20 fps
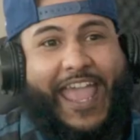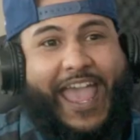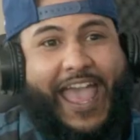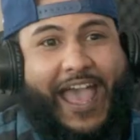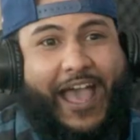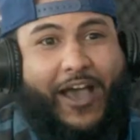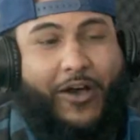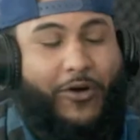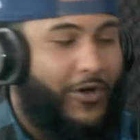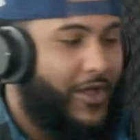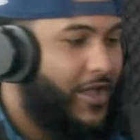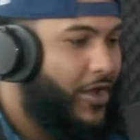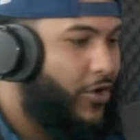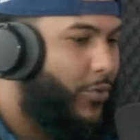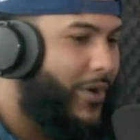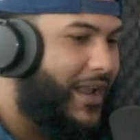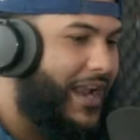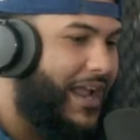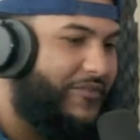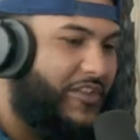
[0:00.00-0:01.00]
book. cow.
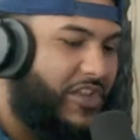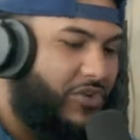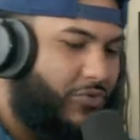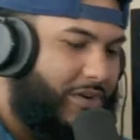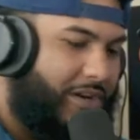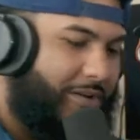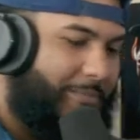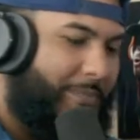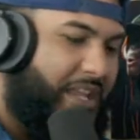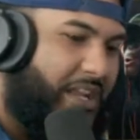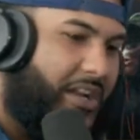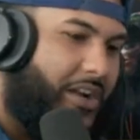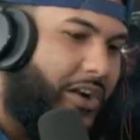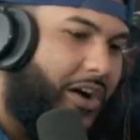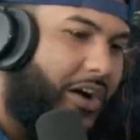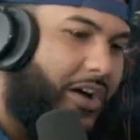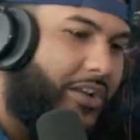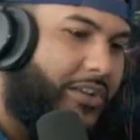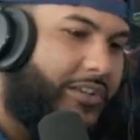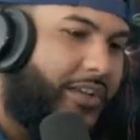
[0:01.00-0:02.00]
Whatever you want to be
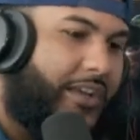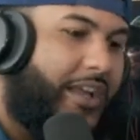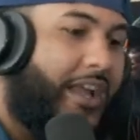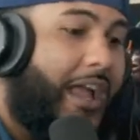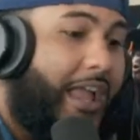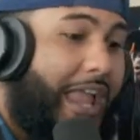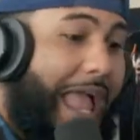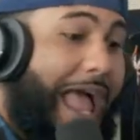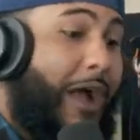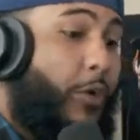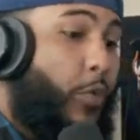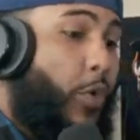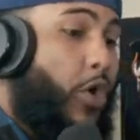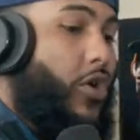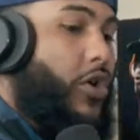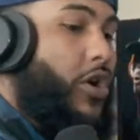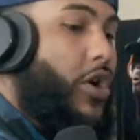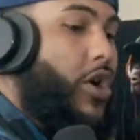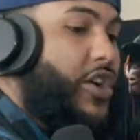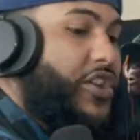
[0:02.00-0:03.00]
called, I
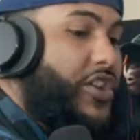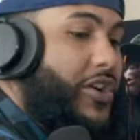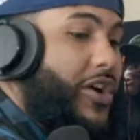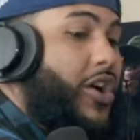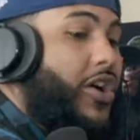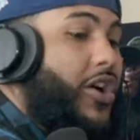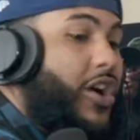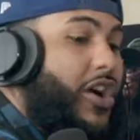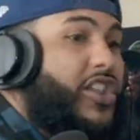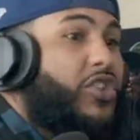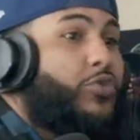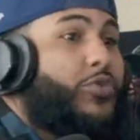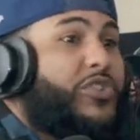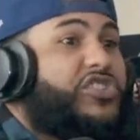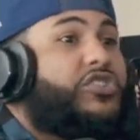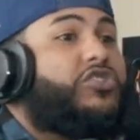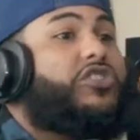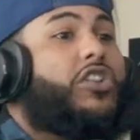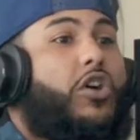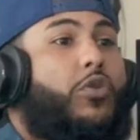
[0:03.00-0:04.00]
won't call you. I'll call you
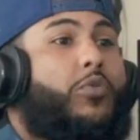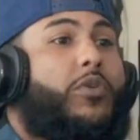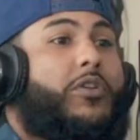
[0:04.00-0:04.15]
what you